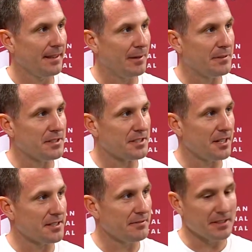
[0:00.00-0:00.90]
I mean, just
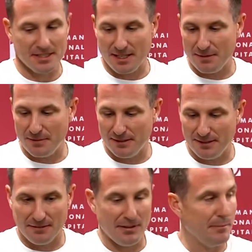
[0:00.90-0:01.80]
tons of excitement,
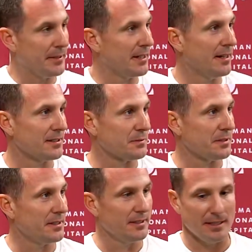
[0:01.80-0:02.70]
if I'm being honest with you.